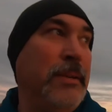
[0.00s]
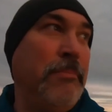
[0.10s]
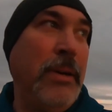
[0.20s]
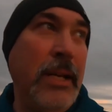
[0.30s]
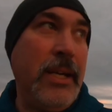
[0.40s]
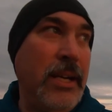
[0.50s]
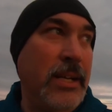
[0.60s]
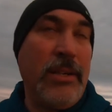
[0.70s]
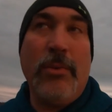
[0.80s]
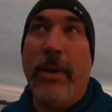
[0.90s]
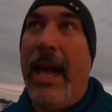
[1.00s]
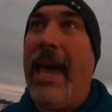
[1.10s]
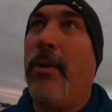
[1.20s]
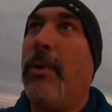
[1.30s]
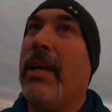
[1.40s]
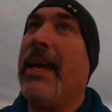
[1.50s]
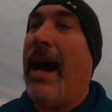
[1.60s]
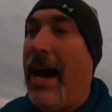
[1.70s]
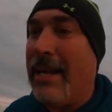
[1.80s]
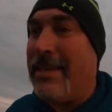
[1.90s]
but uh, we had a really
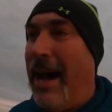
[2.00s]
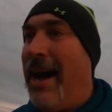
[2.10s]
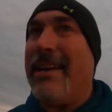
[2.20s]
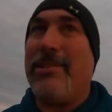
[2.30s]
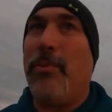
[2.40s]
high tide. It's